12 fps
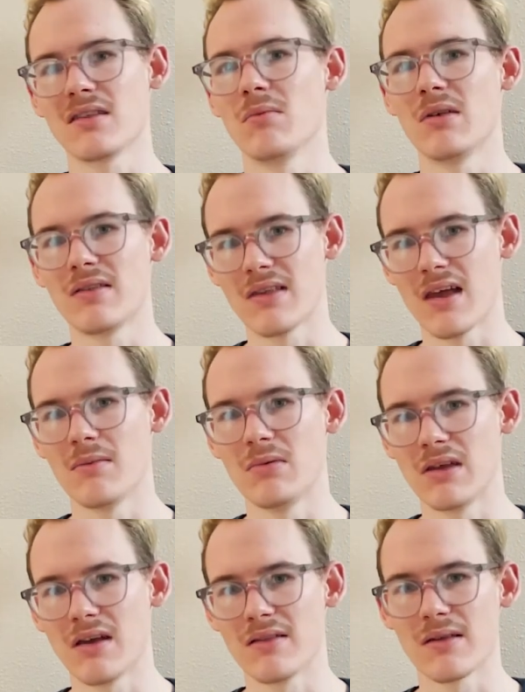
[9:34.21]
to be said
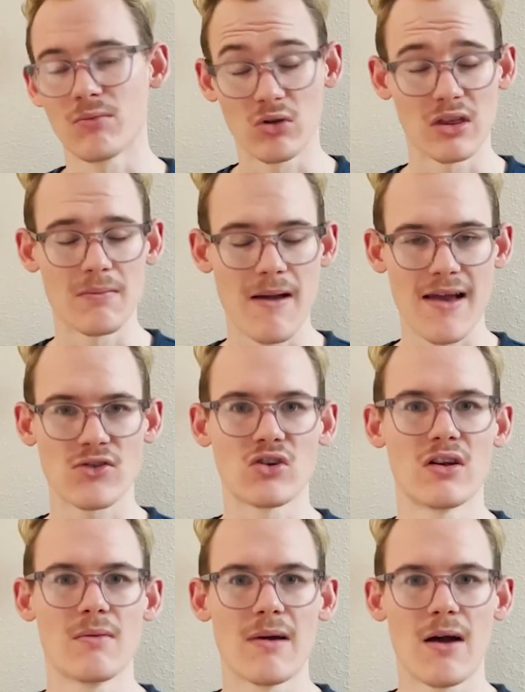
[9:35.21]
because I'm really
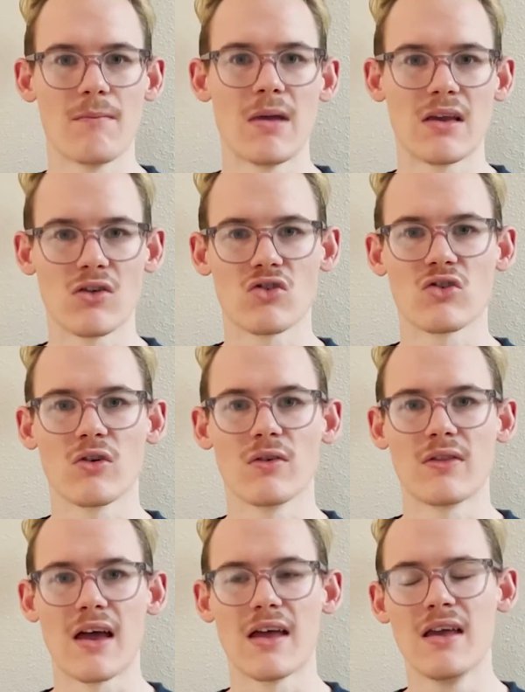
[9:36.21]
passionate about making sure
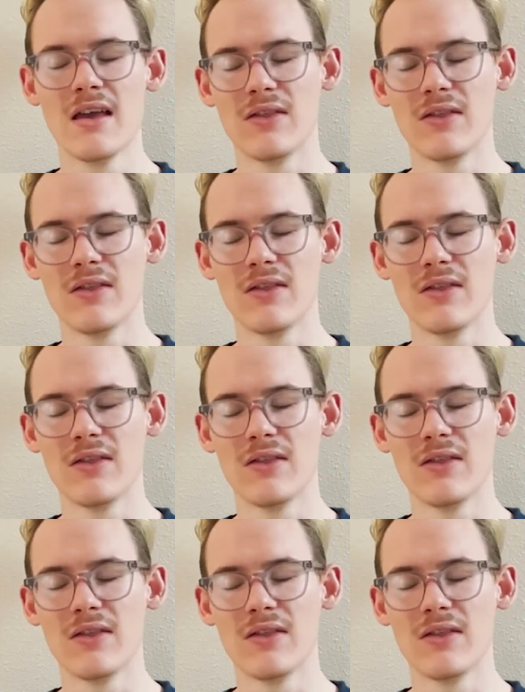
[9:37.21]
that